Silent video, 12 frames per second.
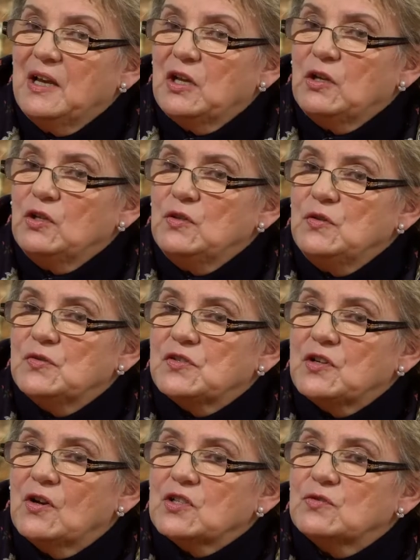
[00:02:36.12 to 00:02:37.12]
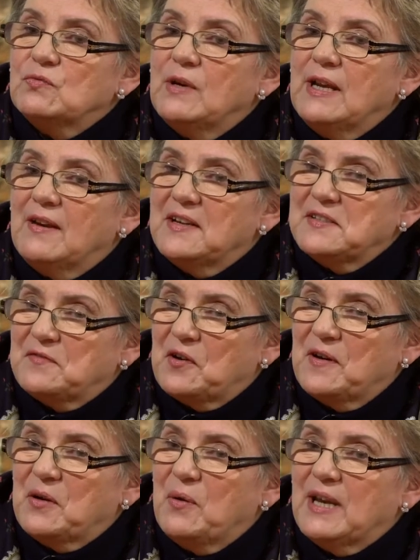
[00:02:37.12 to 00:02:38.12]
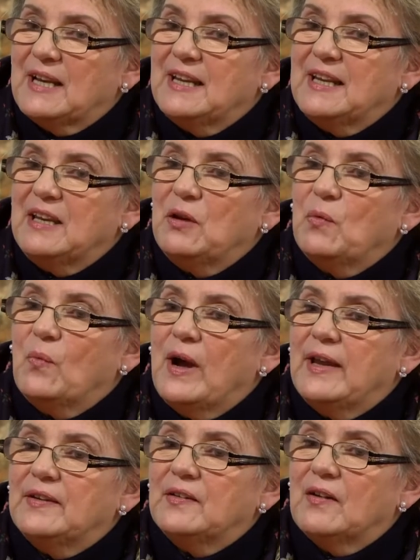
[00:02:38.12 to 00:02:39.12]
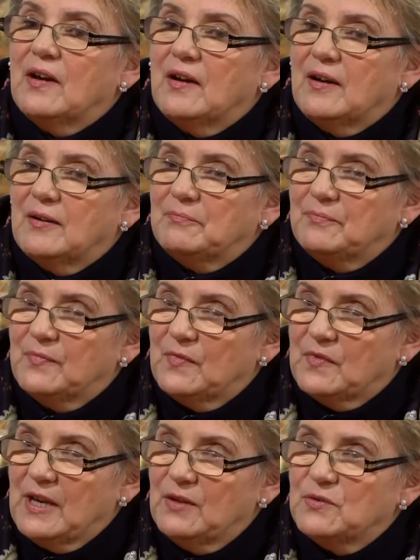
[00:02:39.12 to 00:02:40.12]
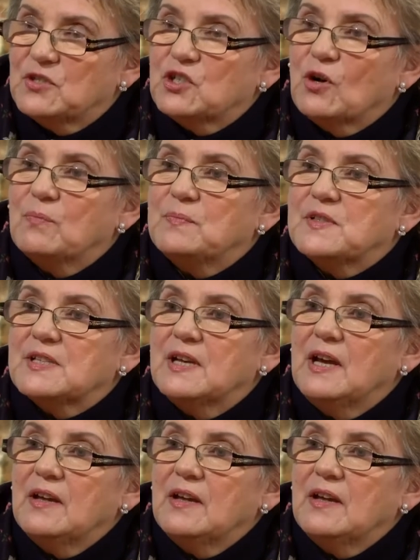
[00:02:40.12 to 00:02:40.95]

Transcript: You start to realise very quickly when they lose jobs,